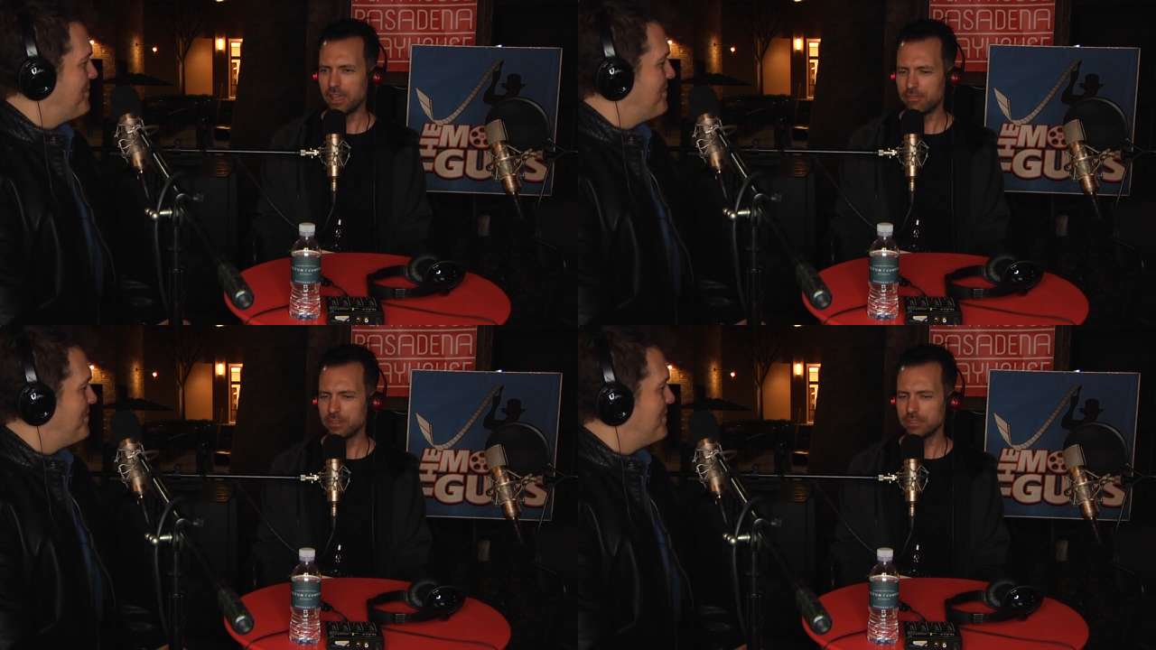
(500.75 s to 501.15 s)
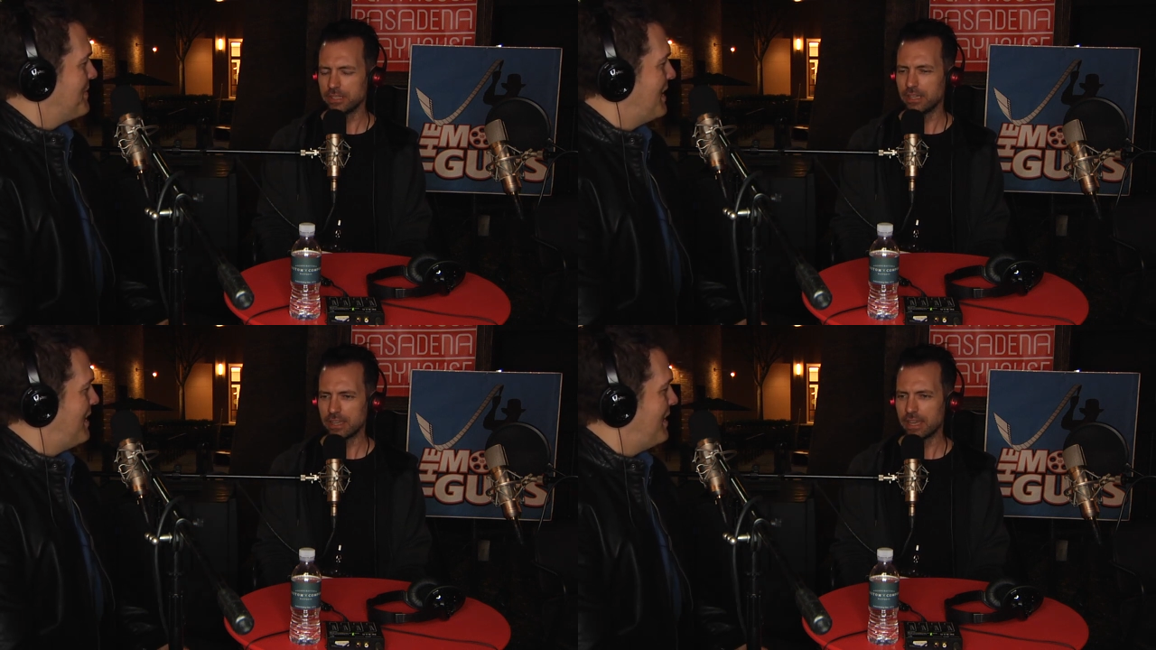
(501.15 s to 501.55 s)
Speaker 1: haven't
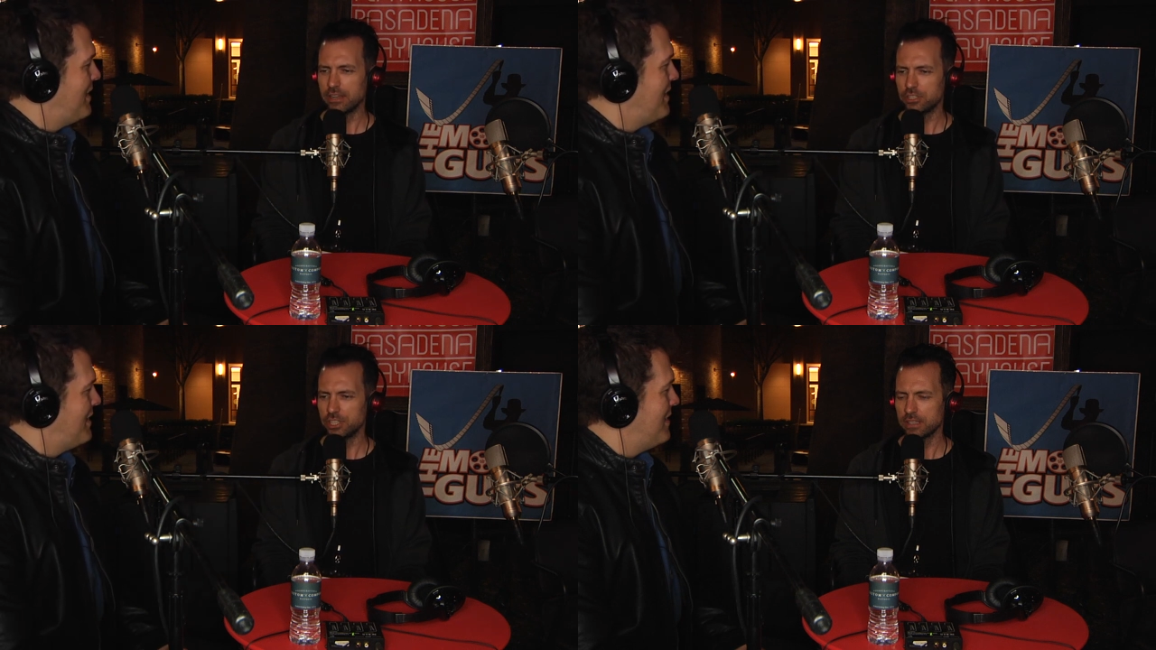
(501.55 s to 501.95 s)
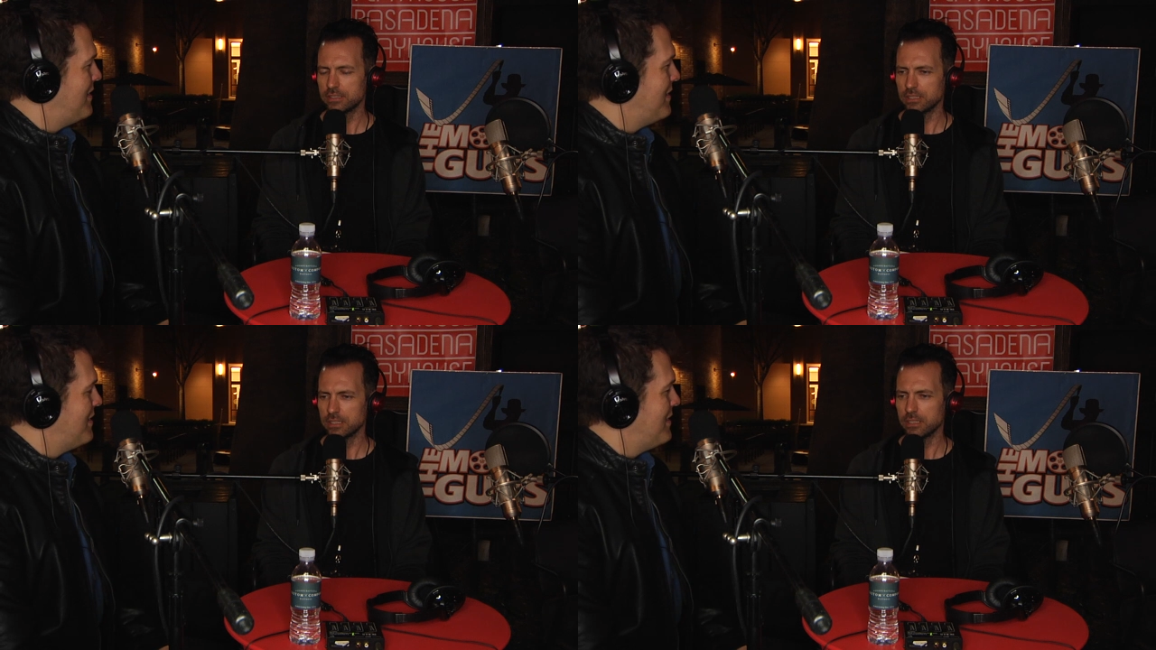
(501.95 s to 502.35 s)
uh, gotten a
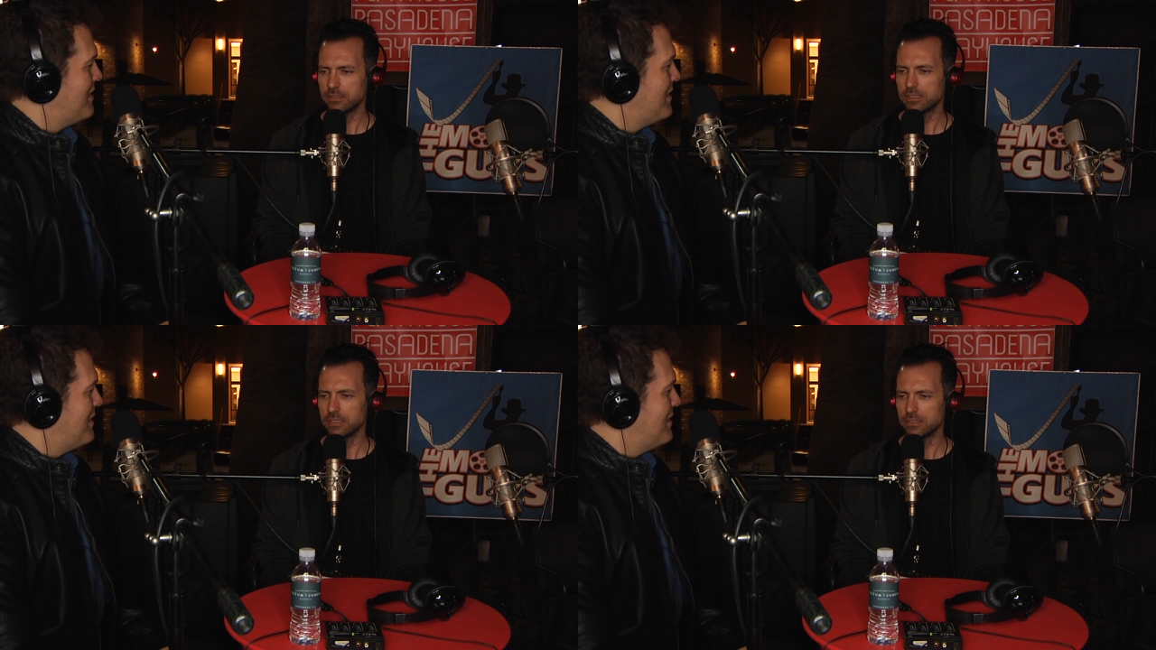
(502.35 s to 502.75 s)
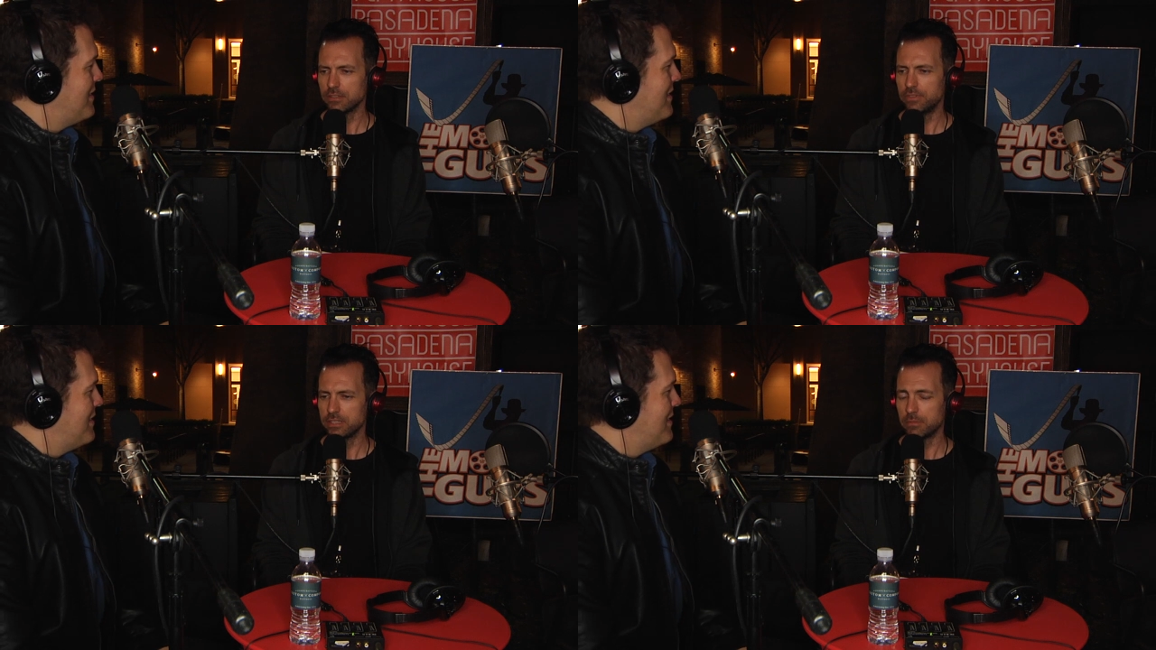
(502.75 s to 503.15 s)
chance to, to, to,
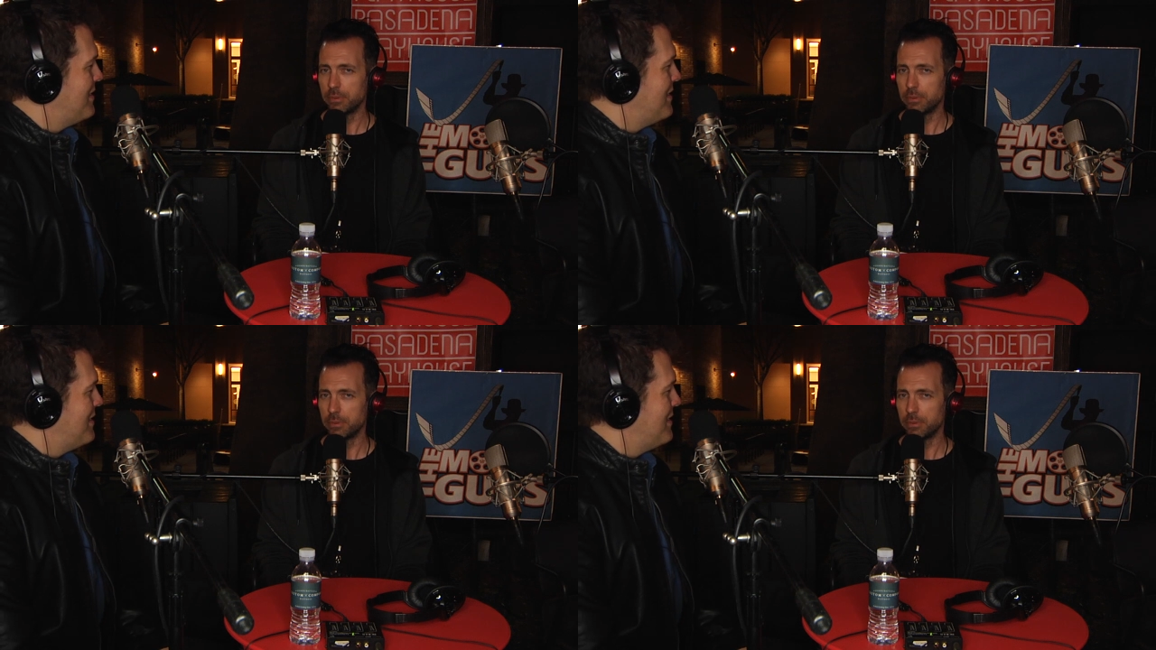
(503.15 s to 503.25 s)
visit.